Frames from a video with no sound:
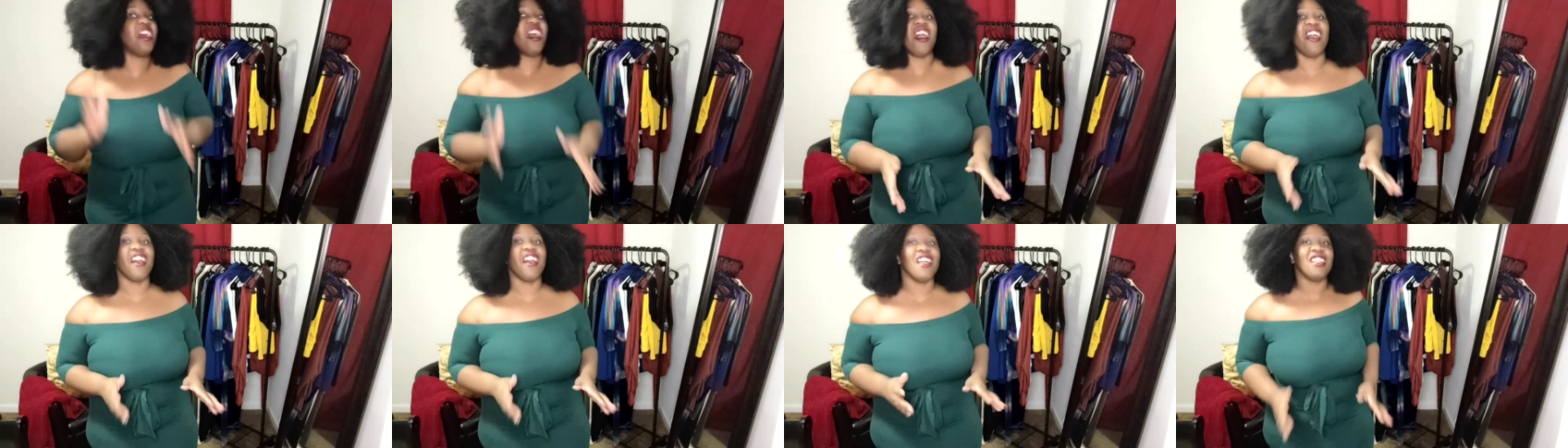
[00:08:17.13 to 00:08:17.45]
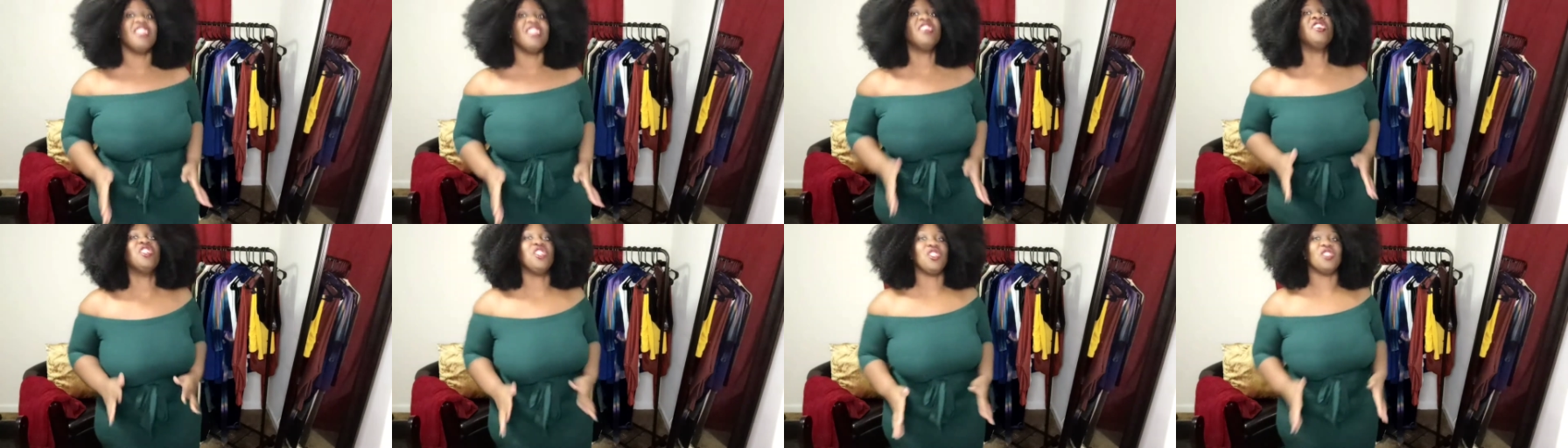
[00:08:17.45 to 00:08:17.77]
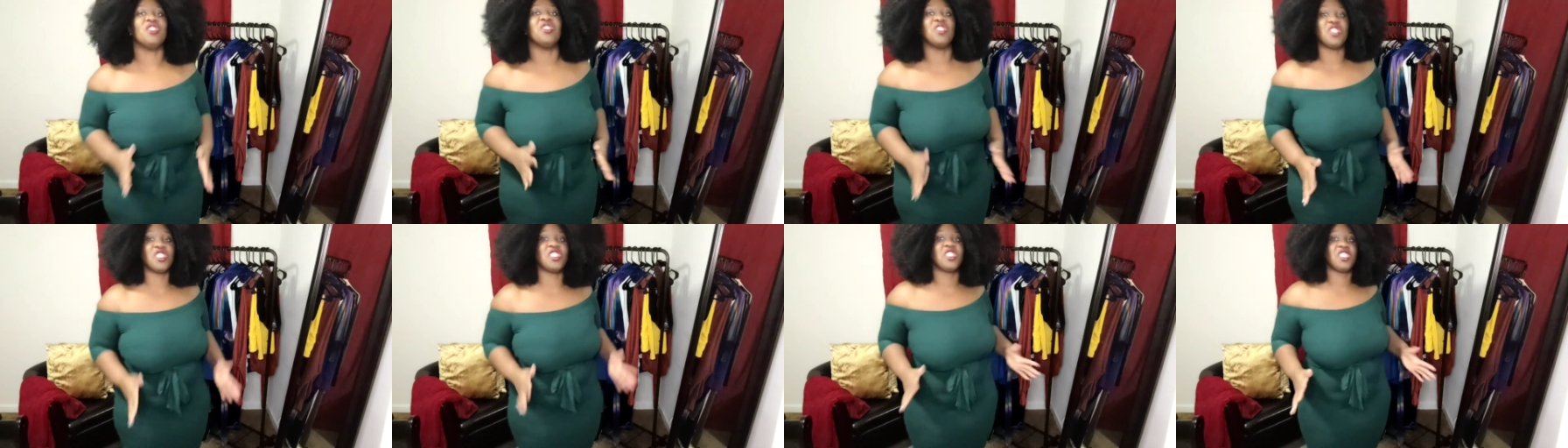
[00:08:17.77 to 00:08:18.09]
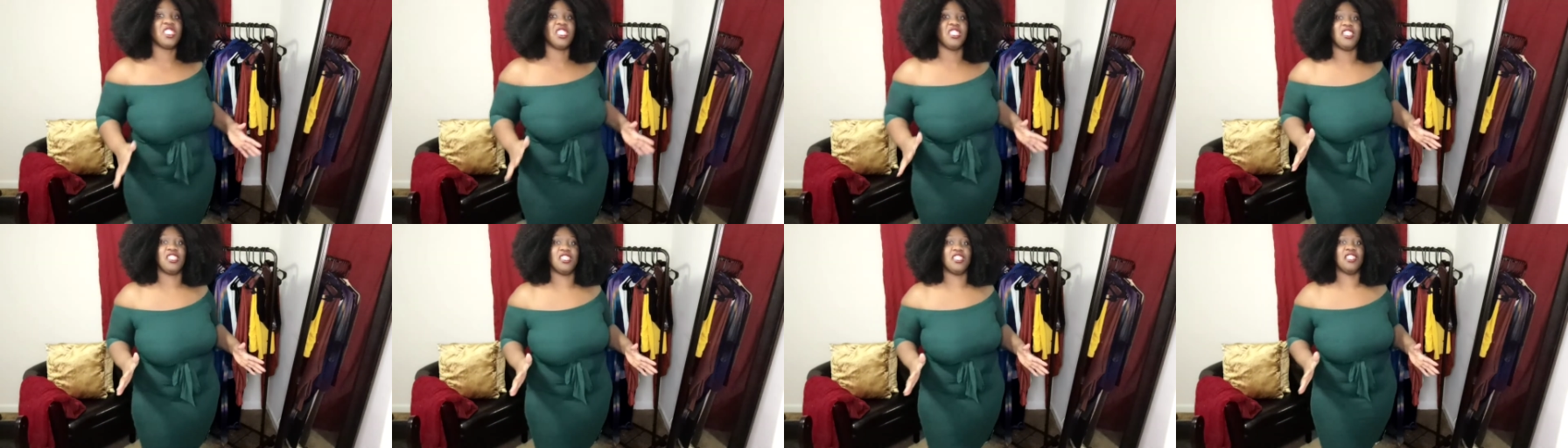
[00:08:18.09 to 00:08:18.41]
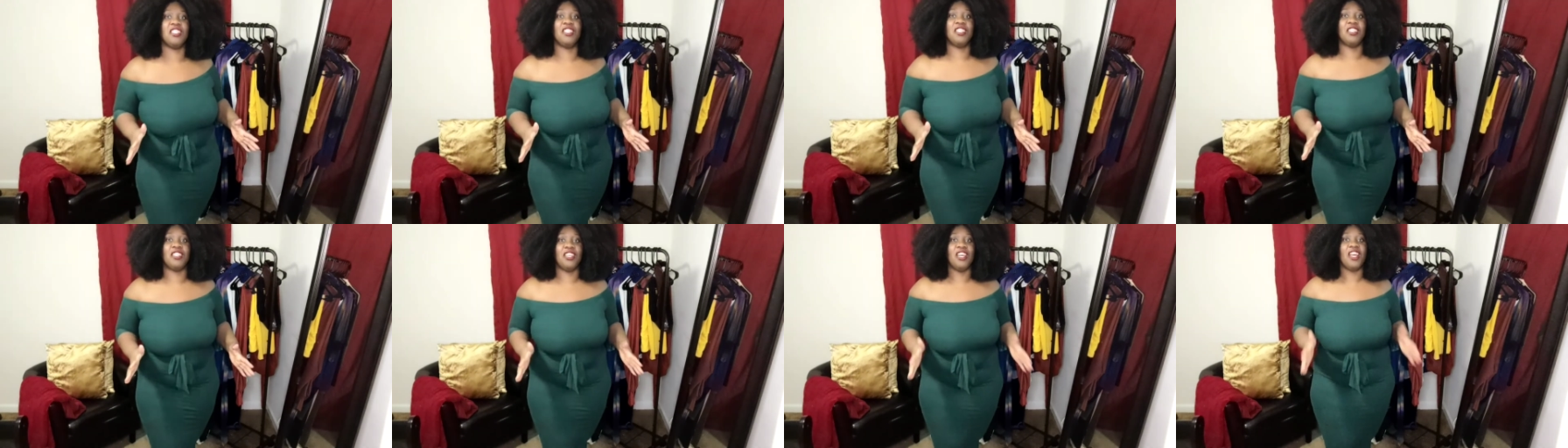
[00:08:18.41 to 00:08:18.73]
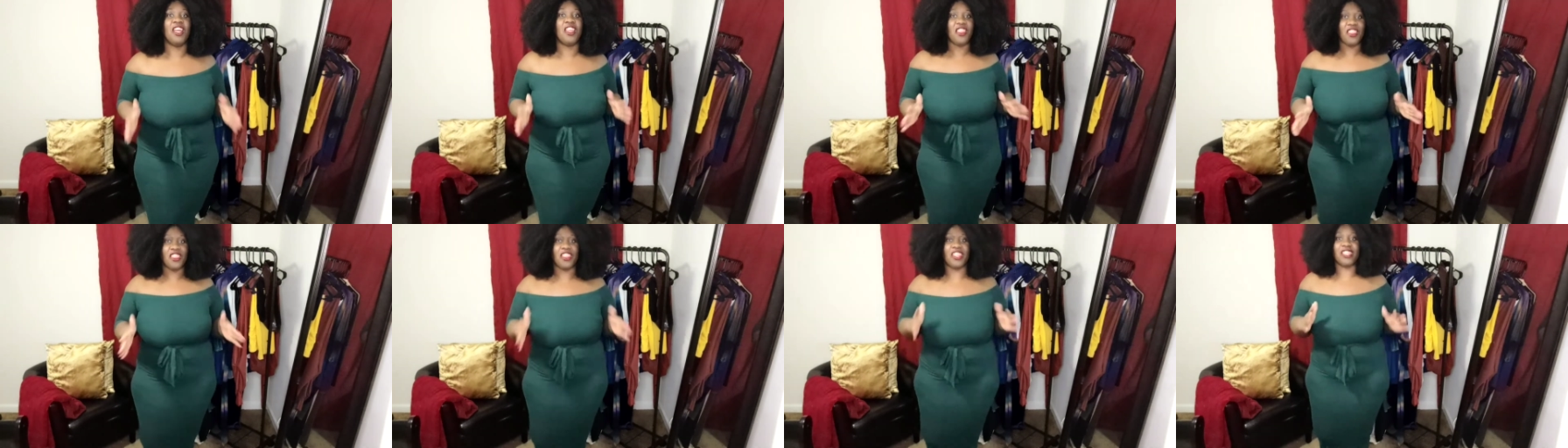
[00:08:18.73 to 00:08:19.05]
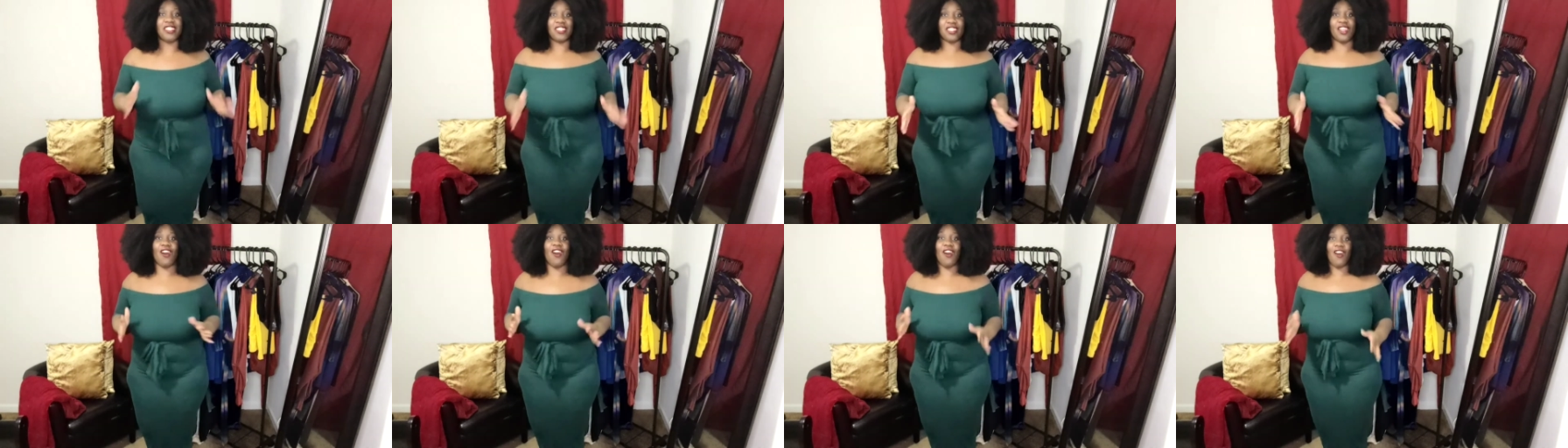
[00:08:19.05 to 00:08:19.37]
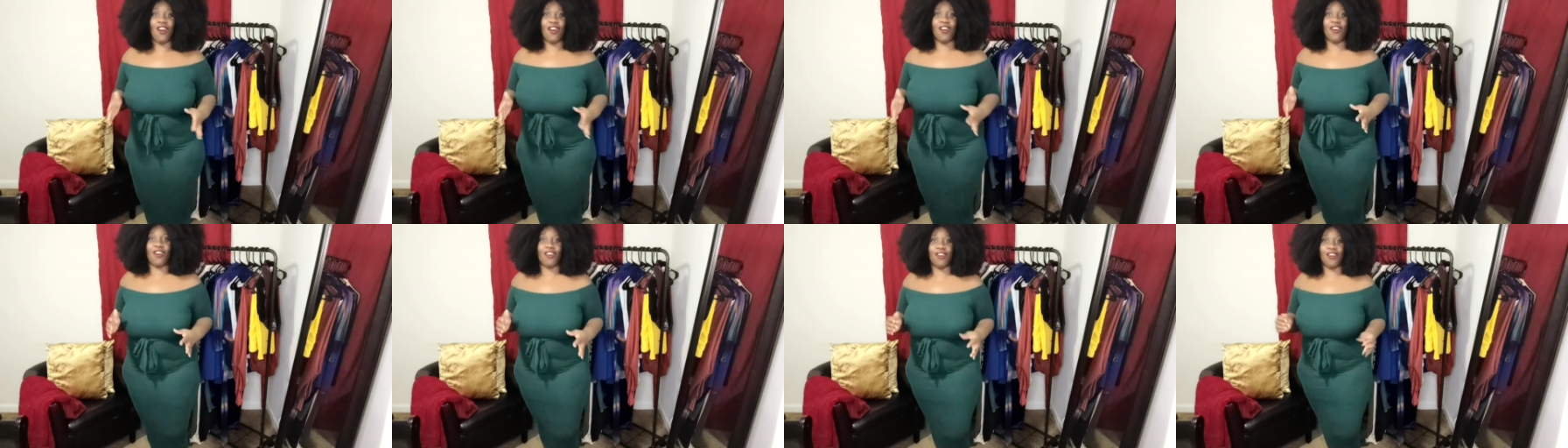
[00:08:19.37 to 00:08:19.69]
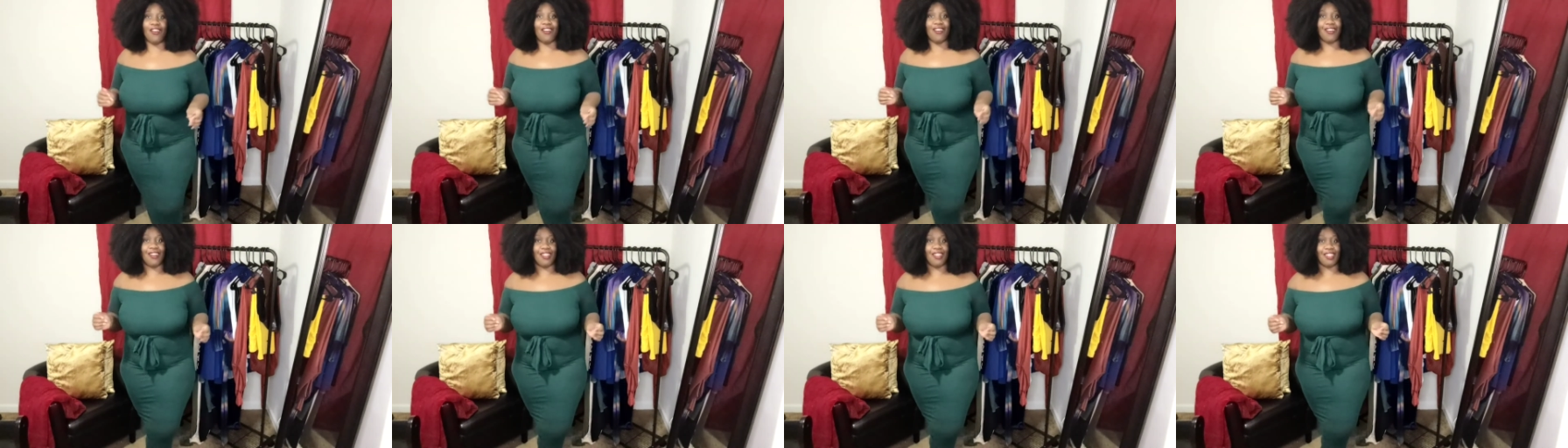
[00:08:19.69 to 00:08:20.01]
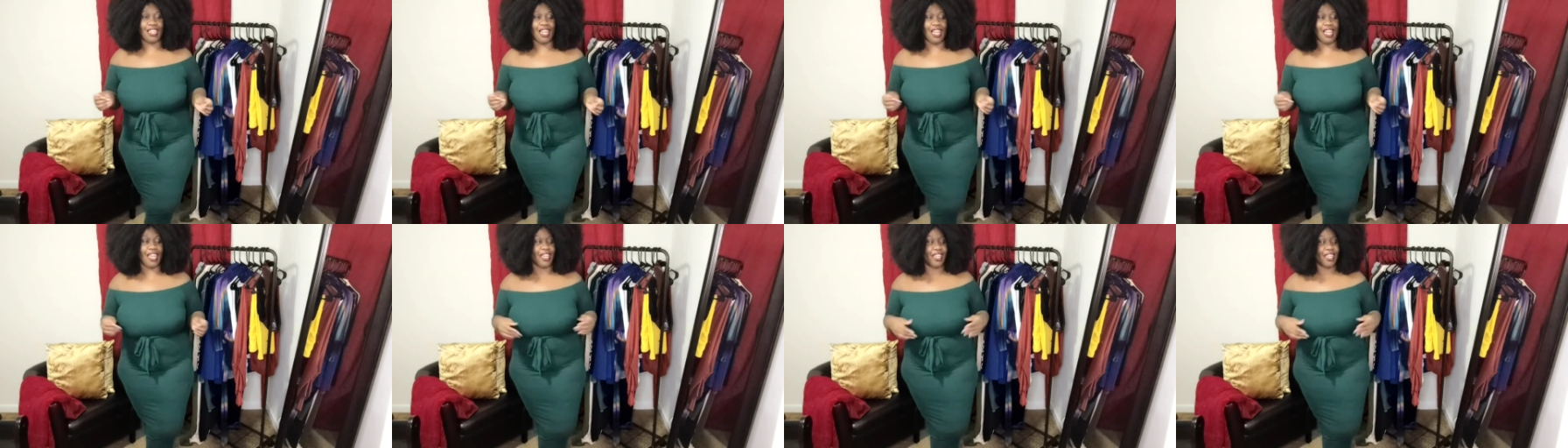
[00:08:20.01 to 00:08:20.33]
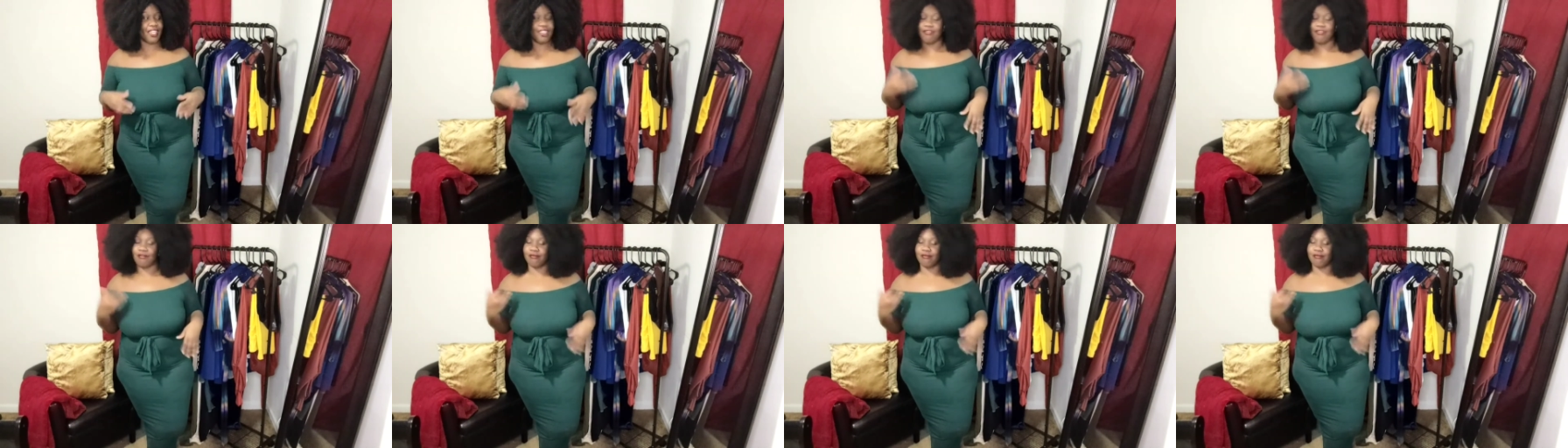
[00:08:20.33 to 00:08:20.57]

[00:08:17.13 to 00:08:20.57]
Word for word: colors this haul. Like,